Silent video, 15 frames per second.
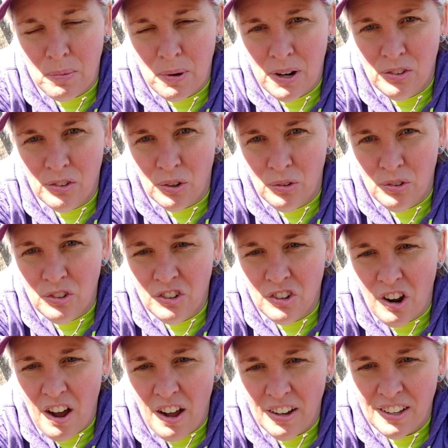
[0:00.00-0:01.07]
up on its own
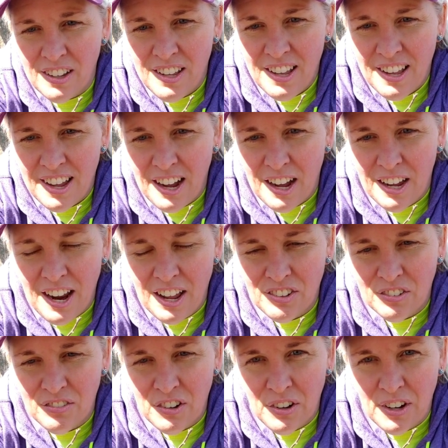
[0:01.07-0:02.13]
stalk. Uh, it
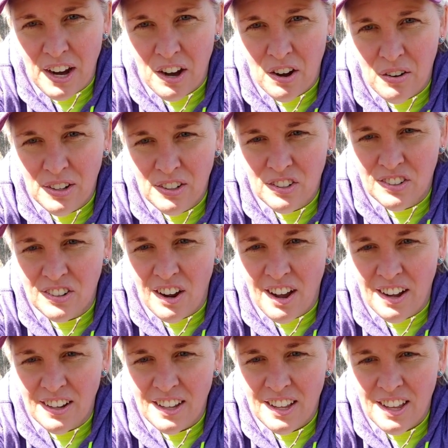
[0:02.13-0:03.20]
has a very hairy
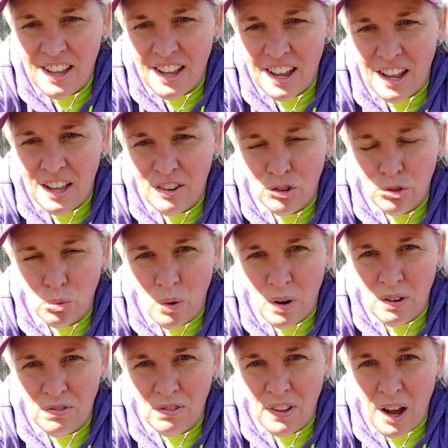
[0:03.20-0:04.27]
stalk, and there's
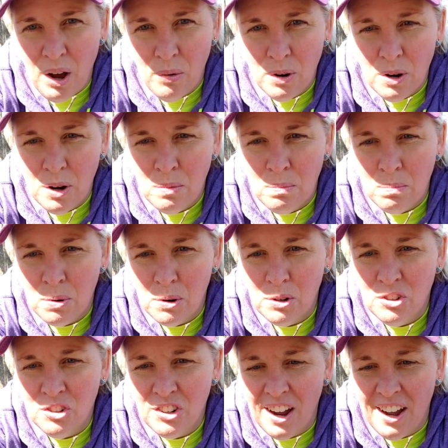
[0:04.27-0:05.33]
one flower
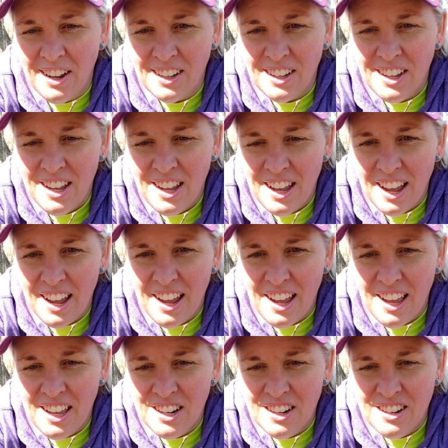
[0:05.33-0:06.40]
per stalk.
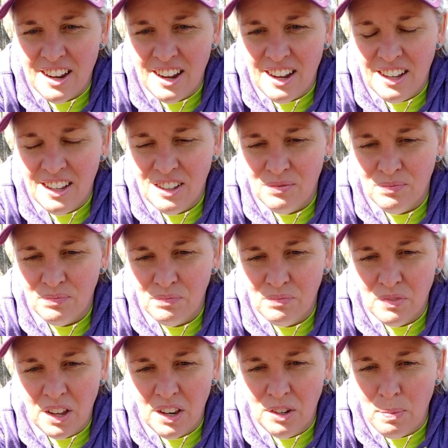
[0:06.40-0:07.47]
And uh,
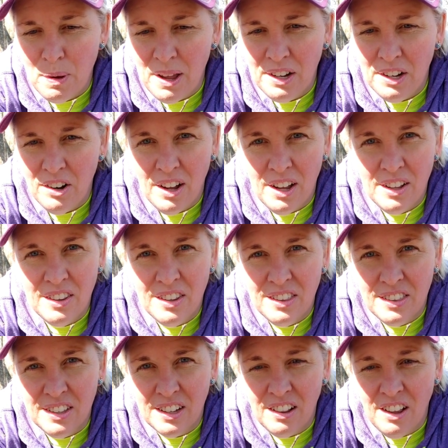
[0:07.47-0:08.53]
depending
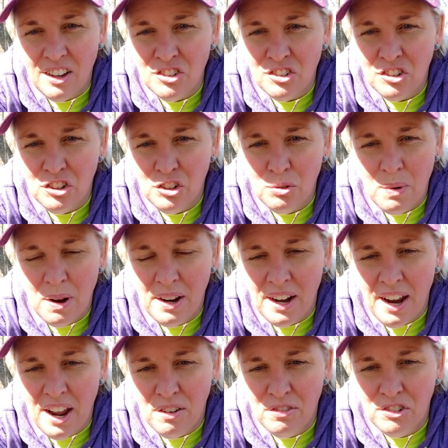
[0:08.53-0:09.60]
on the cluster, you might
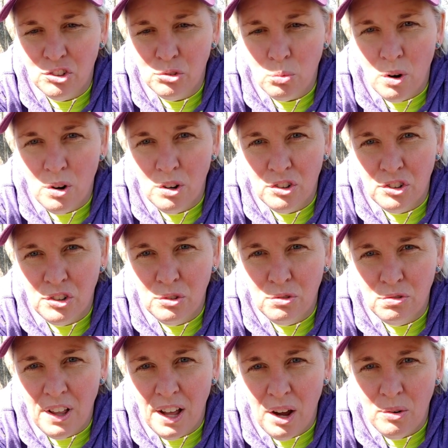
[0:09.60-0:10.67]
have just one or two
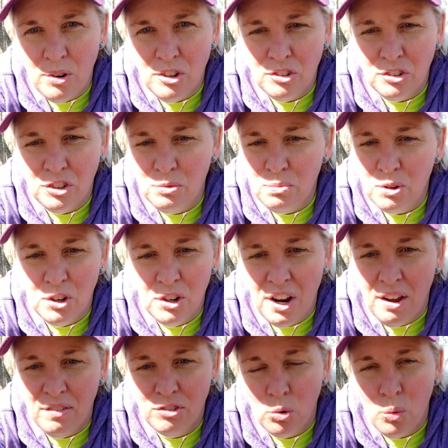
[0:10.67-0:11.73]
flowers, or you could
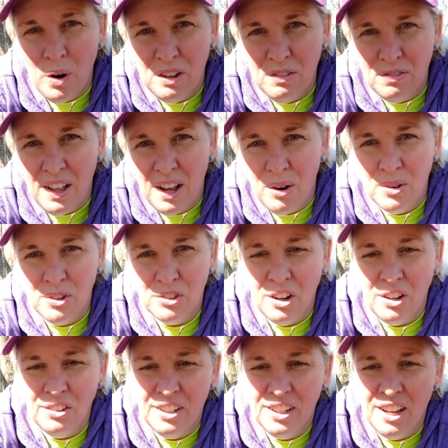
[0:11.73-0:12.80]
have 20 flowers
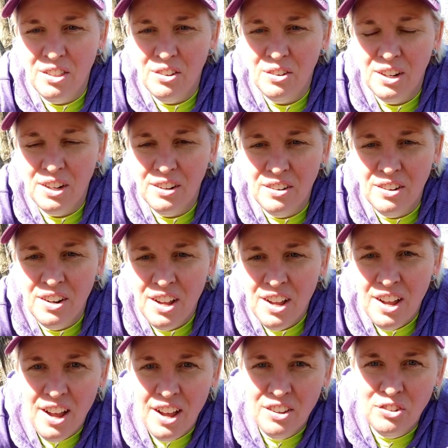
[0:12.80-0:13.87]
all together here.
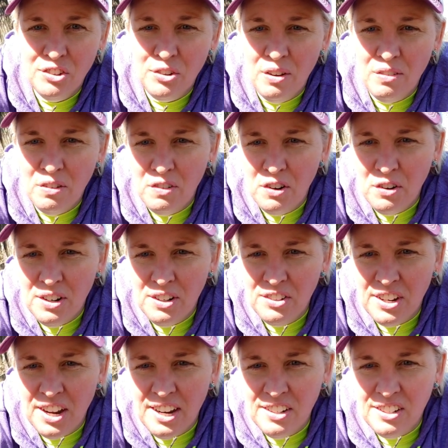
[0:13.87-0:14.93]
And so you have a very
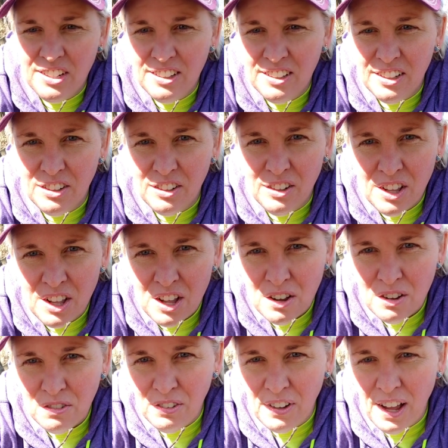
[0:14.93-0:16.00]
dainty little
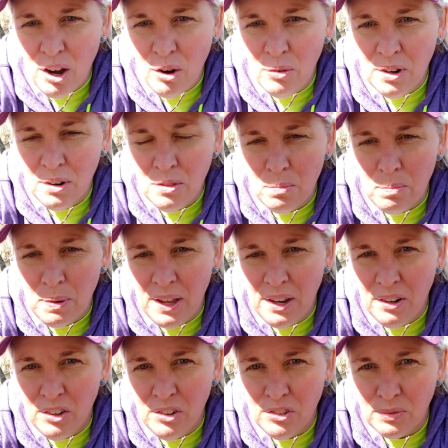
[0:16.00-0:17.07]
flower. The
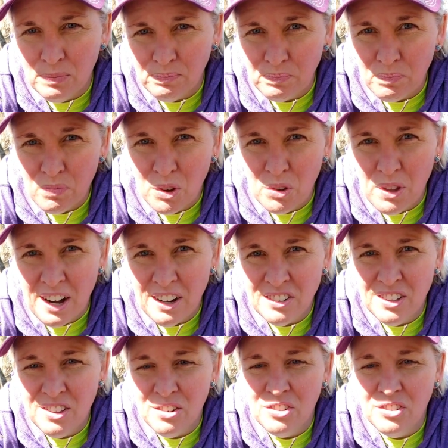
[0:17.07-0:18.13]
petals well,
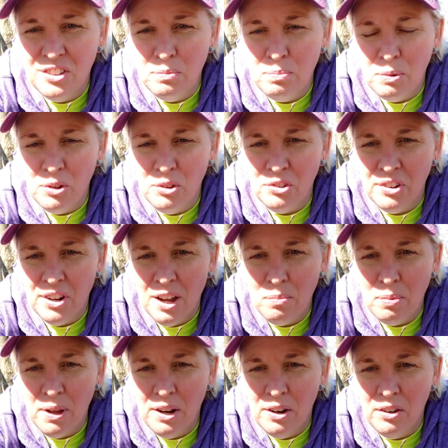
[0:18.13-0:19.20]
actually they're sepals, they're
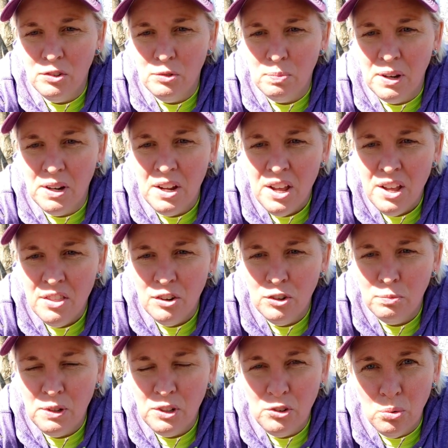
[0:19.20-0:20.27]
not petals, but
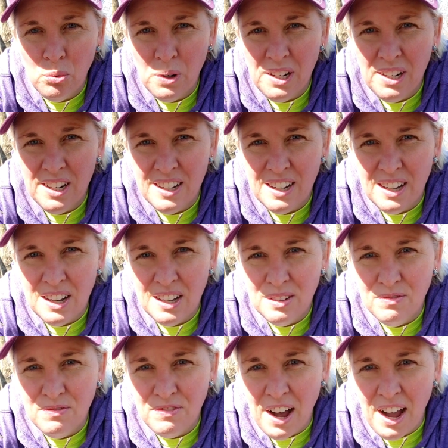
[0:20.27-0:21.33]
there's between uh,
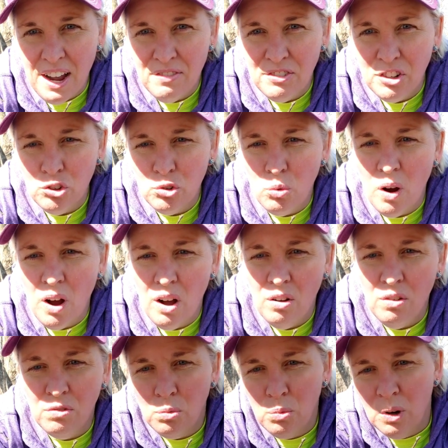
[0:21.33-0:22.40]
5 to
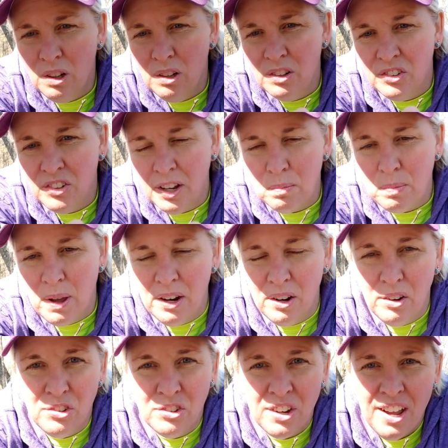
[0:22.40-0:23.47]
12 what looks like
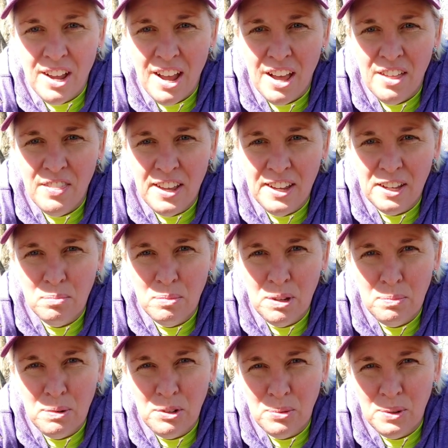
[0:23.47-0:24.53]
petals, and they can
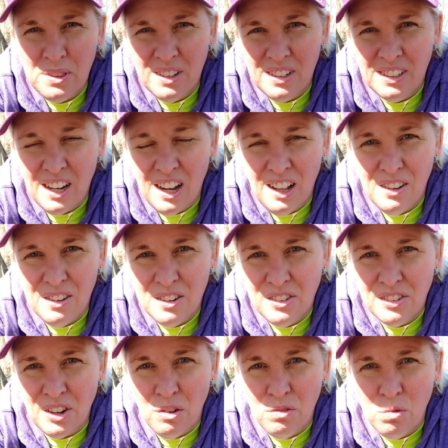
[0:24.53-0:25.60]
be between the
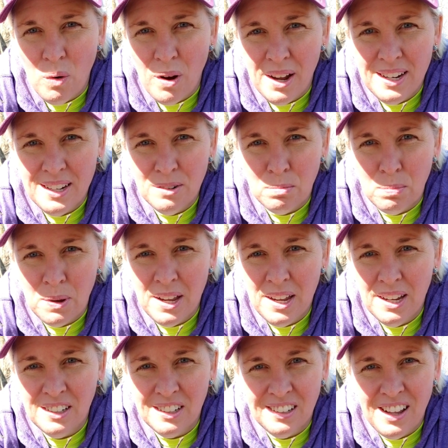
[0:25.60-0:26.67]
colors of white to
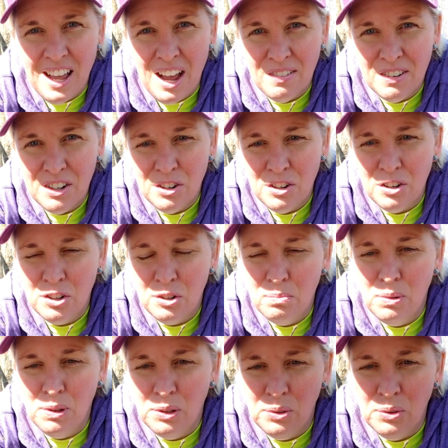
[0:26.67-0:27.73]
pink to lavender to
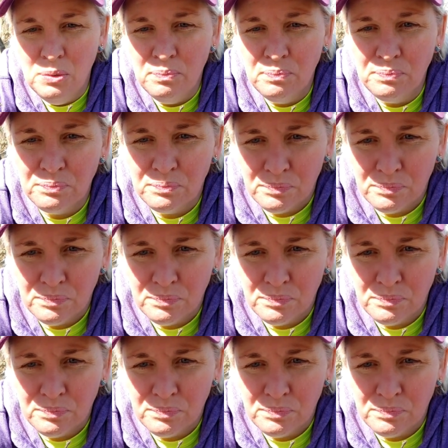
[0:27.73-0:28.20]
blue.